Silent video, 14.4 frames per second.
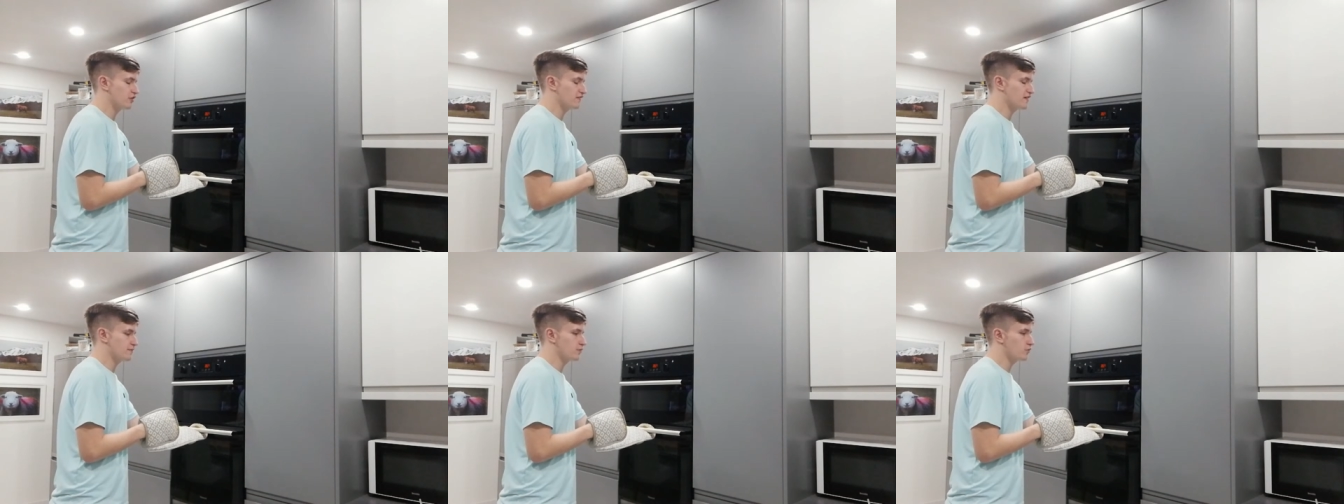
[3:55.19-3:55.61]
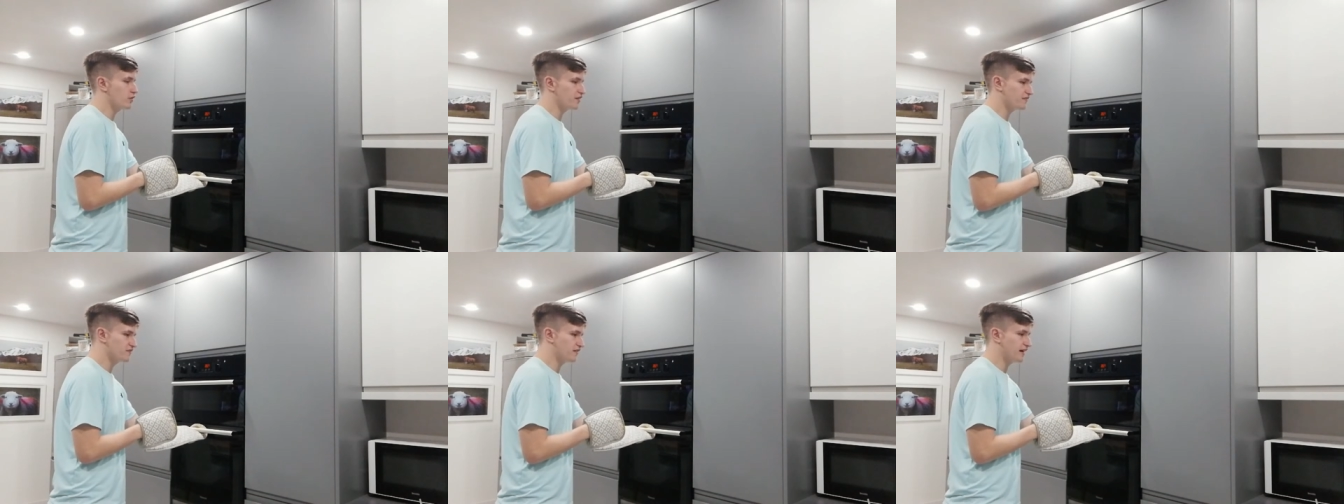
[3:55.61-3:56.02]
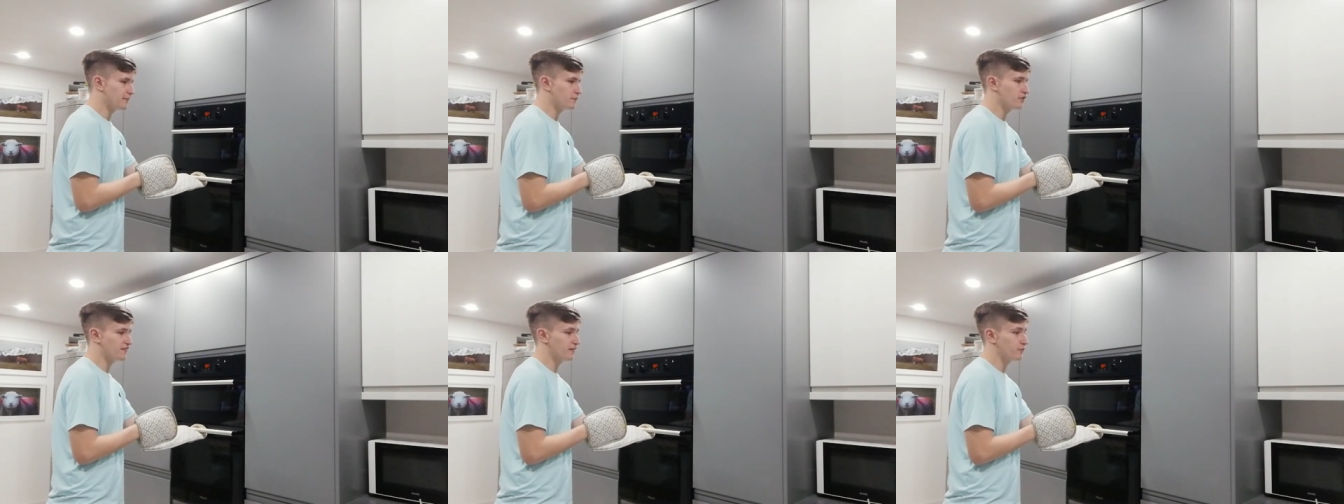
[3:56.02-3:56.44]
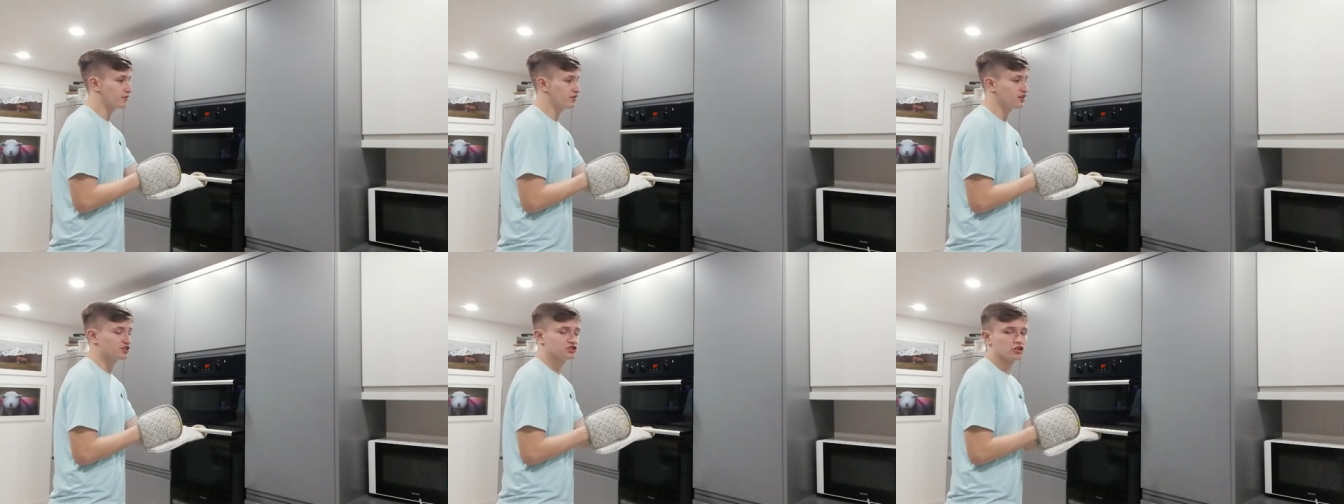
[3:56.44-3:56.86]
because that's my worst nightmare, is like
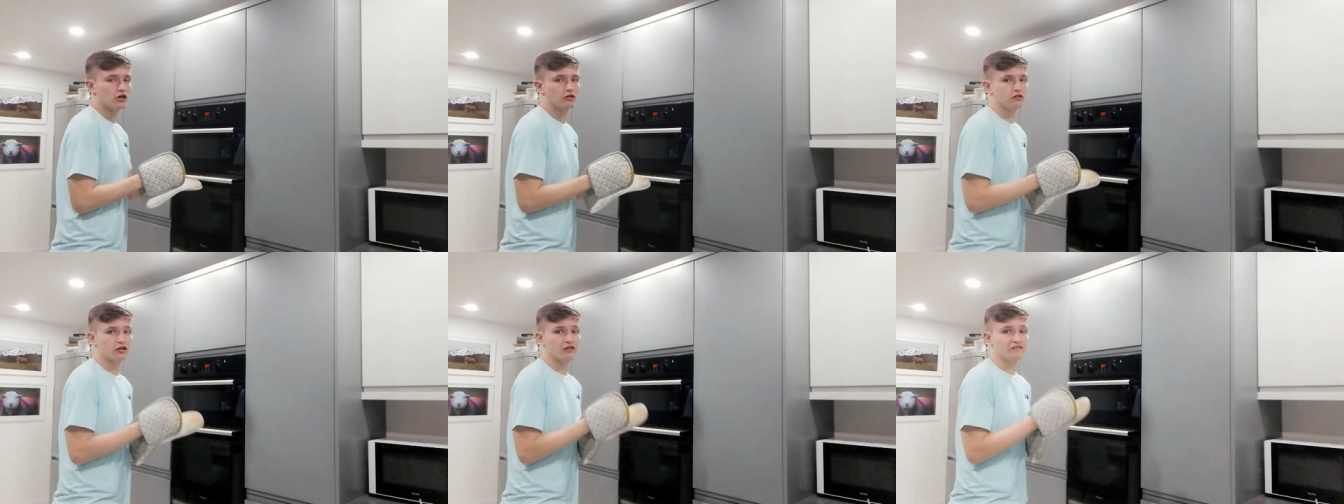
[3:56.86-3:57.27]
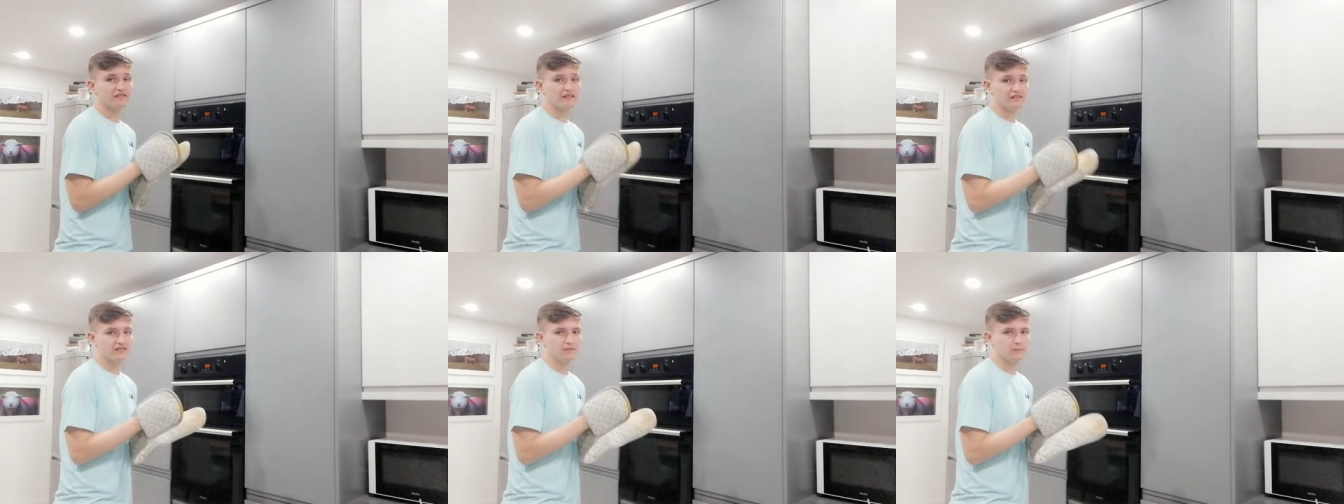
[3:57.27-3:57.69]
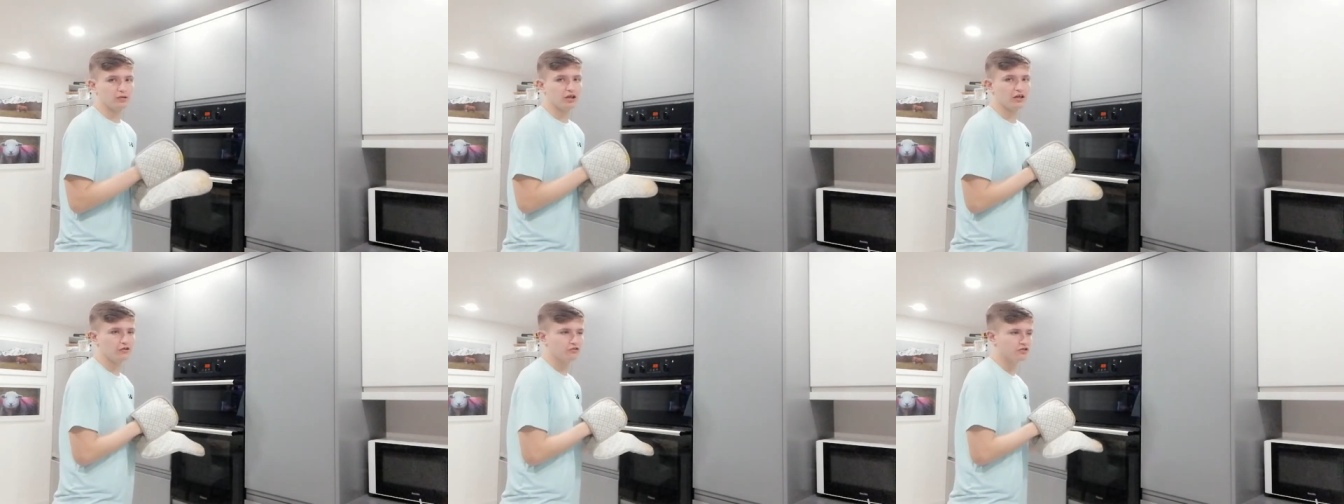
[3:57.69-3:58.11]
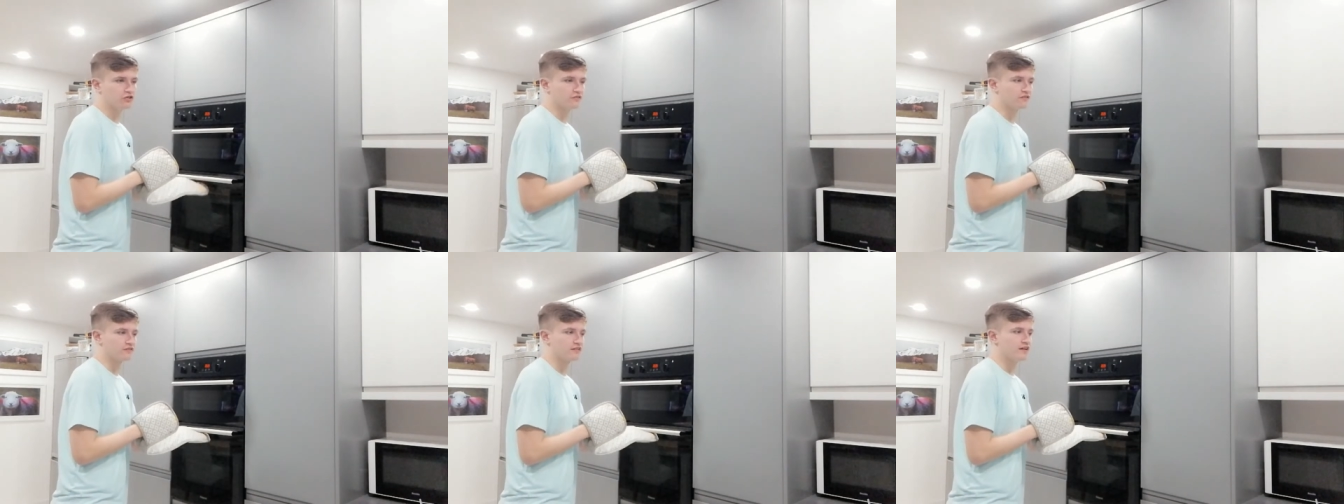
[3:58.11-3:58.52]
when the chocolates explode
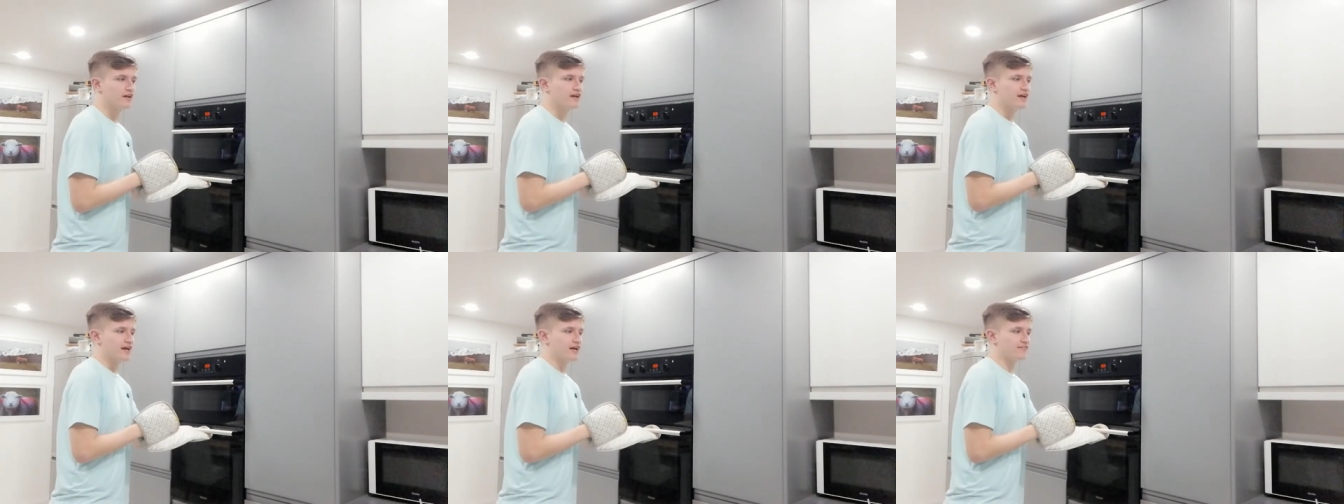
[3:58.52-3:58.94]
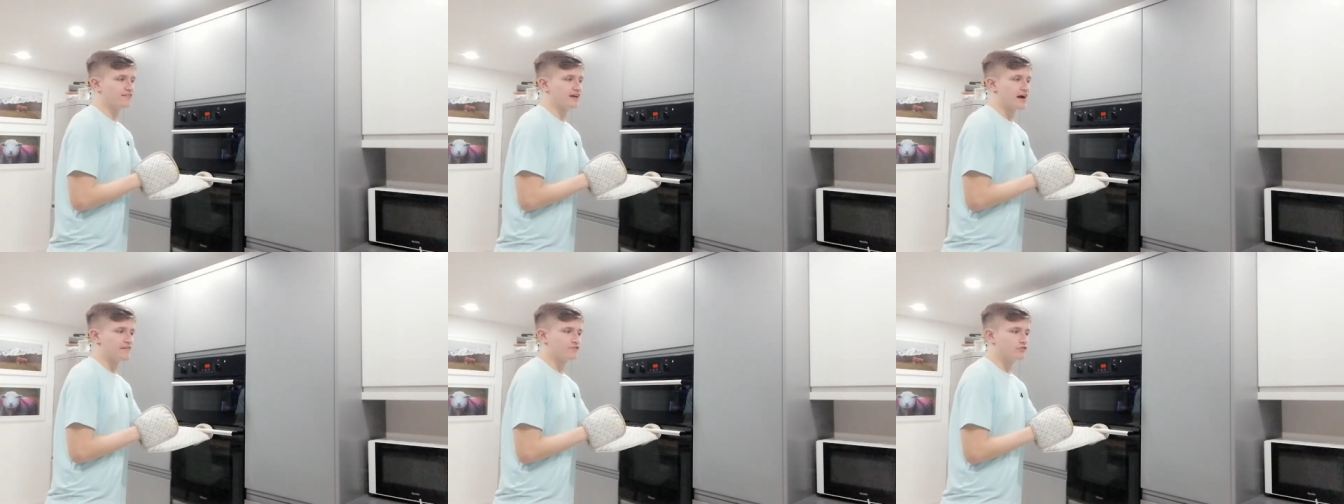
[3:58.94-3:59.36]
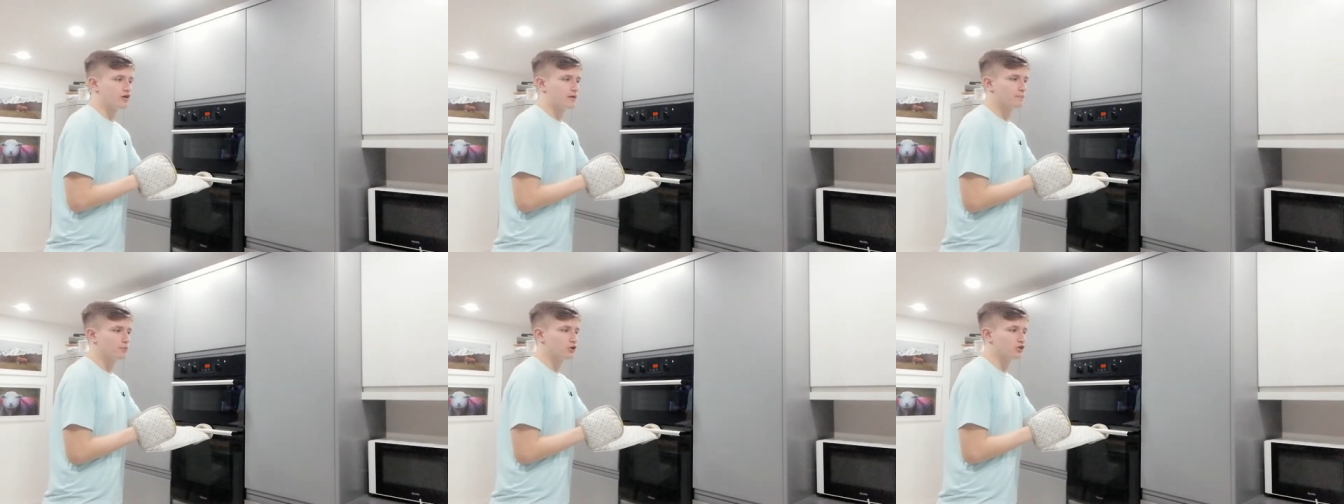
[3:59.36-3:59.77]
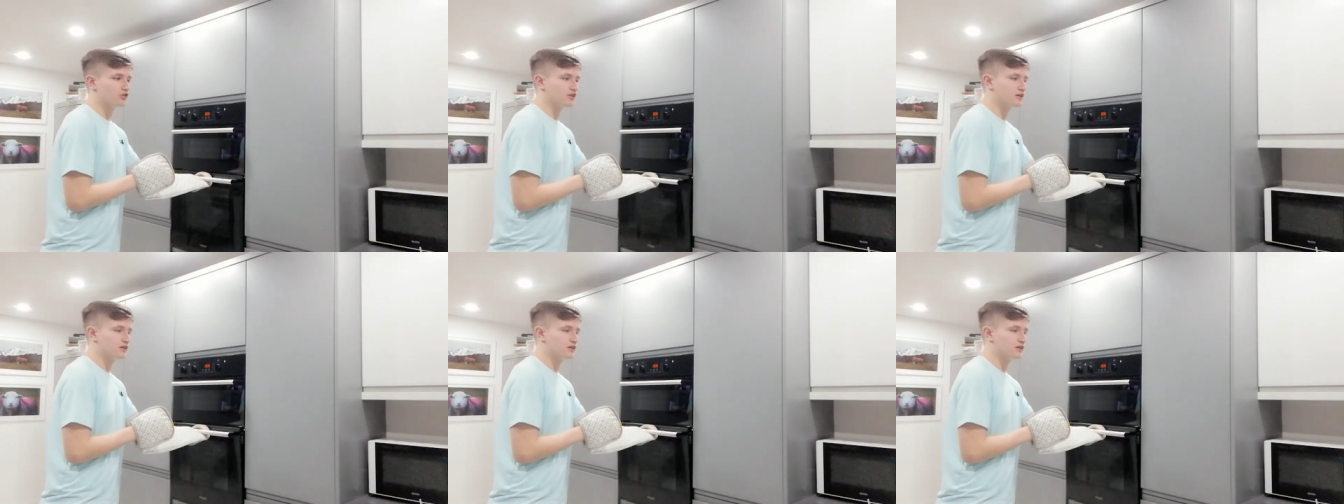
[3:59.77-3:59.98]
and it's like everywhere but